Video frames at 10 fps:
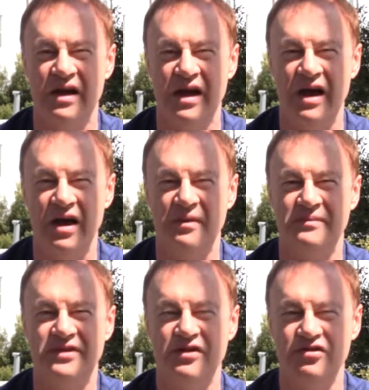Um,
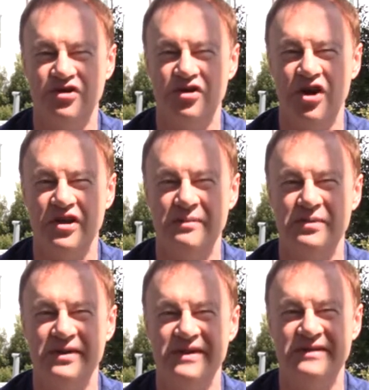so you should call the
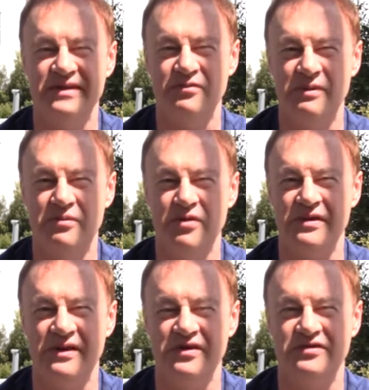police and report
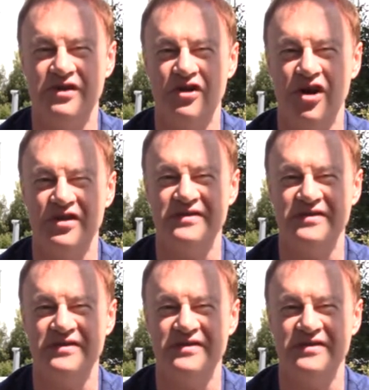that there's a car